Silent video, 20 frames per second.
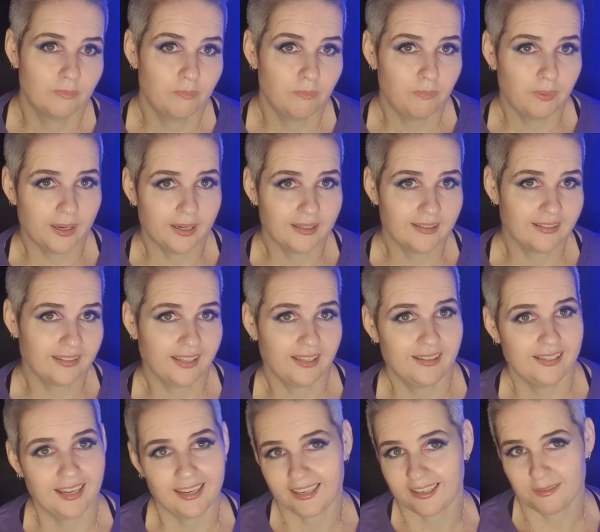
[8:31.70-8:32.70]
But then
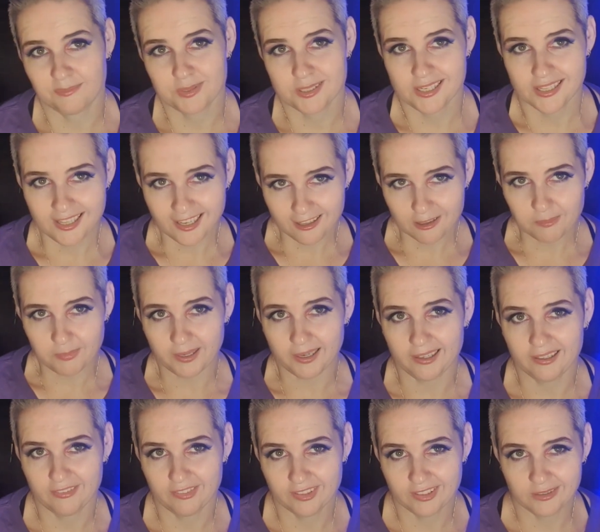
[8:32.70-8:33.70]
that comes to the other part
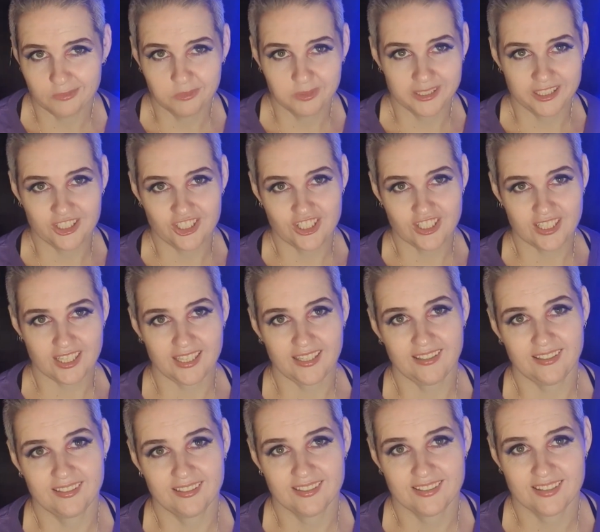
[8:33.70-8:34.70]
of it, which
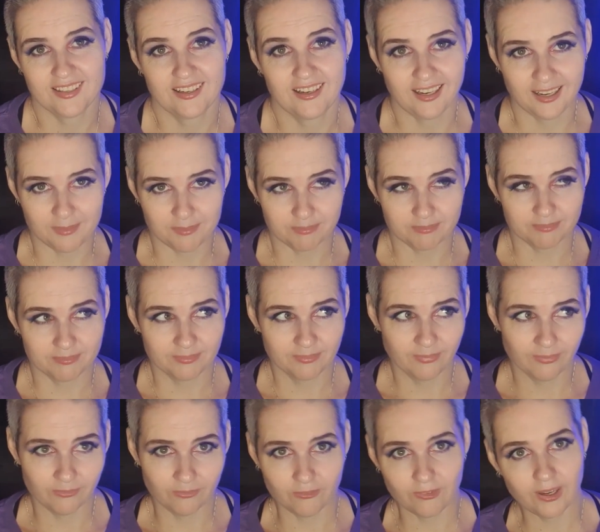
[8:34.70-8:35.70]
is that I'm
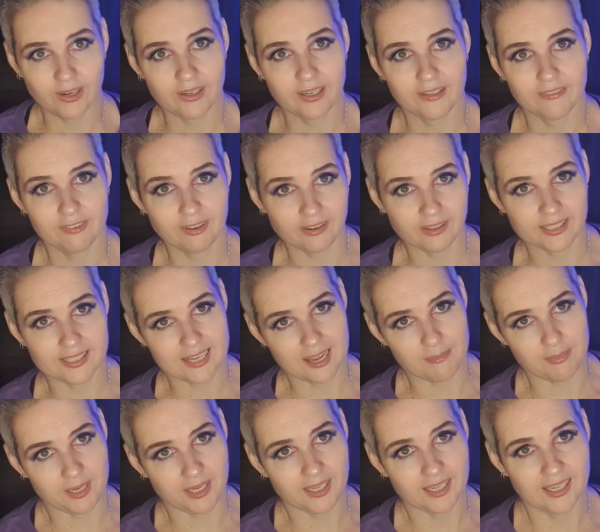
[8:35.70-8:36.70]
very, very
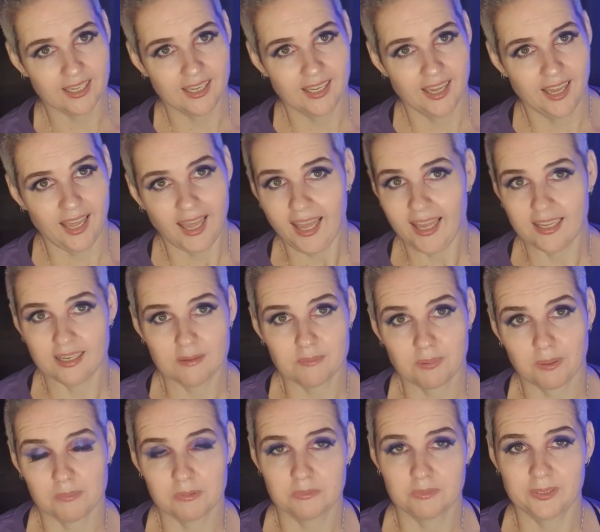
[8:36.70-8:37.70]
demi, and
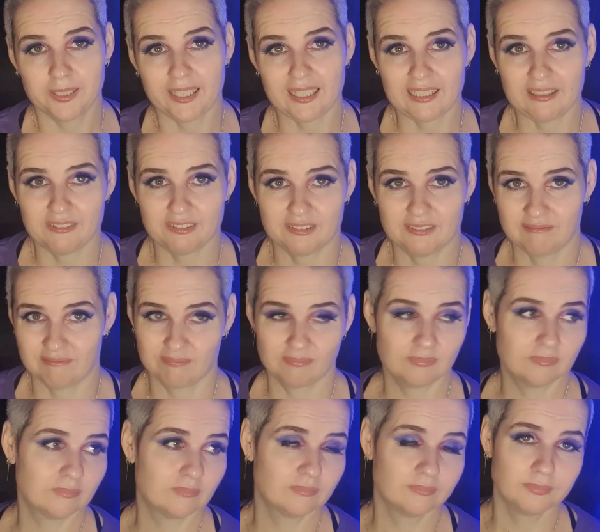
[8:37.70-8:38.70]
probably even
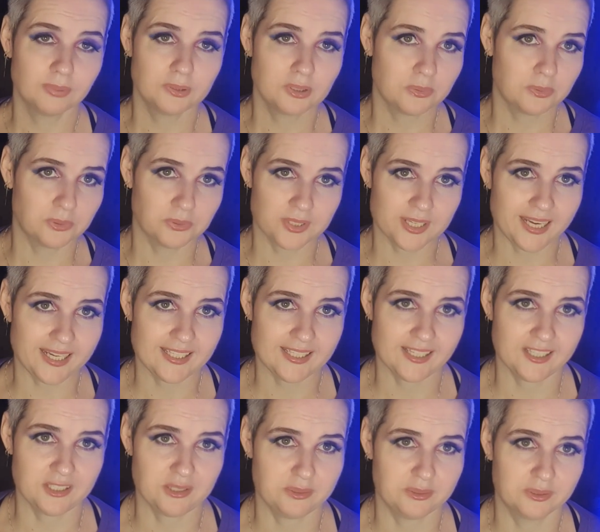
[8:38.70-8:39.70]
towards
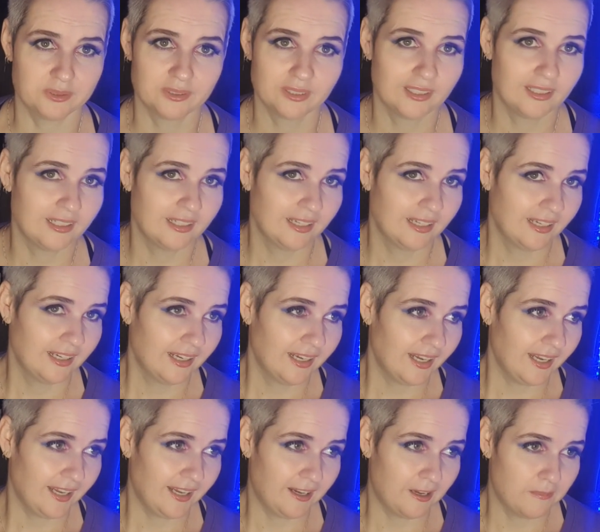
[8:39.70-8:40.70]
asexual,
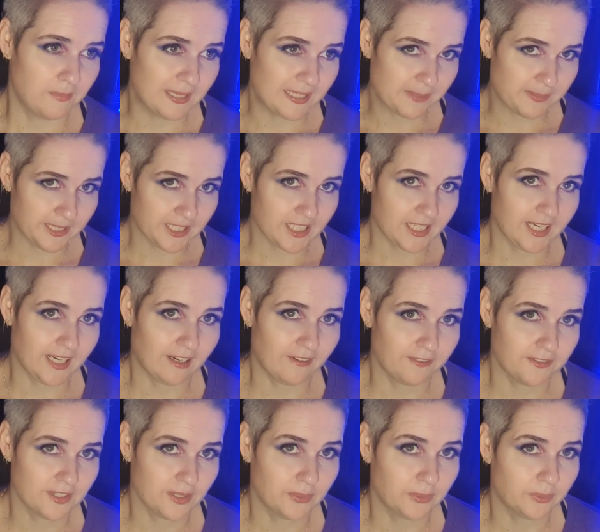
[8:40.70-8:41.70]
especially
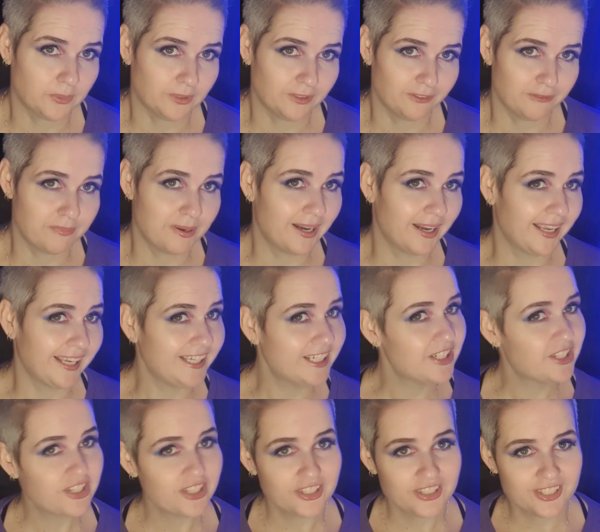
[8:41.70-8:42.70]
after all of my
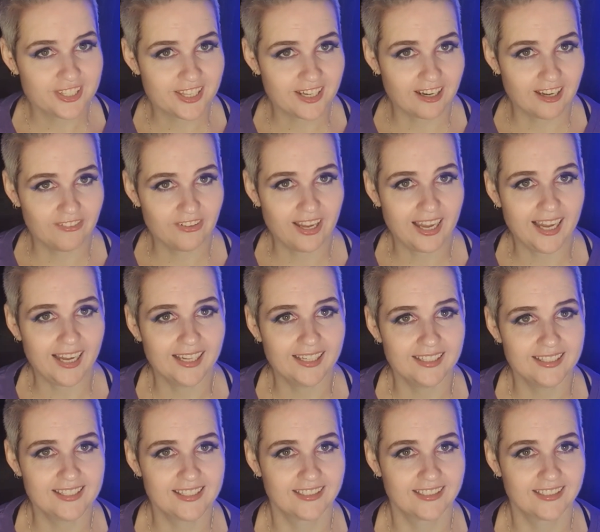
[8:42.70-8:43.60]
issues that I've had.